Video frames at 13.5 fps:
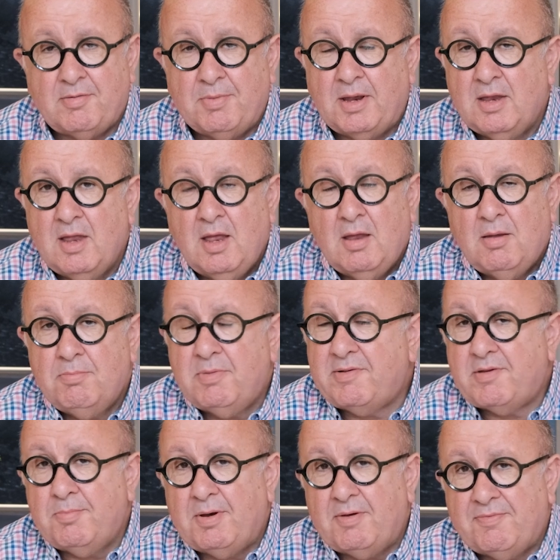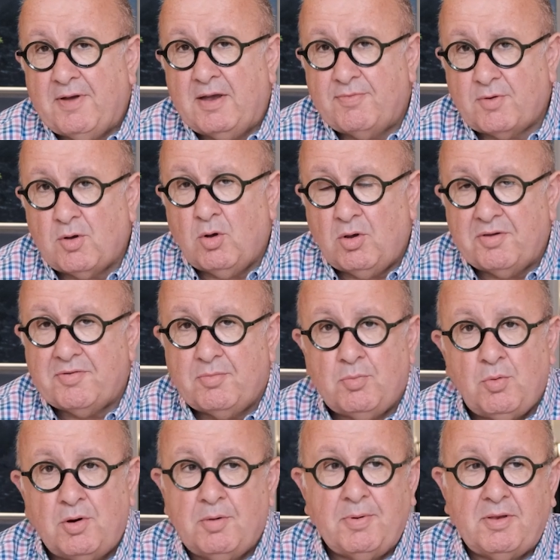to me, must have been 5 calls.
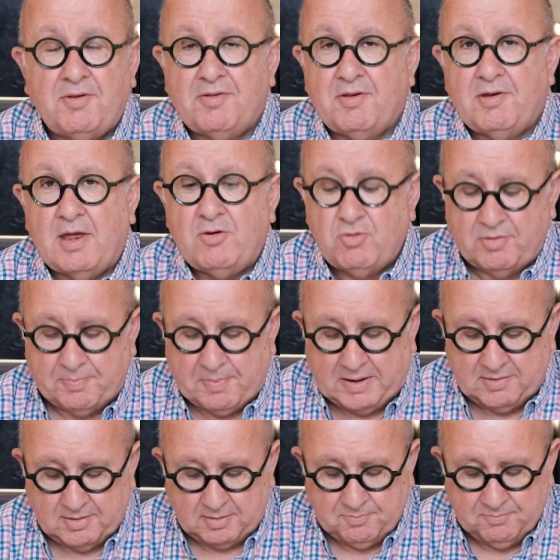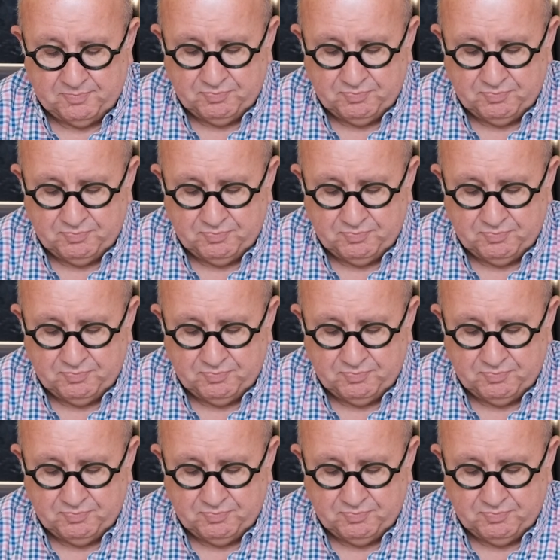What about the St Andrews painting?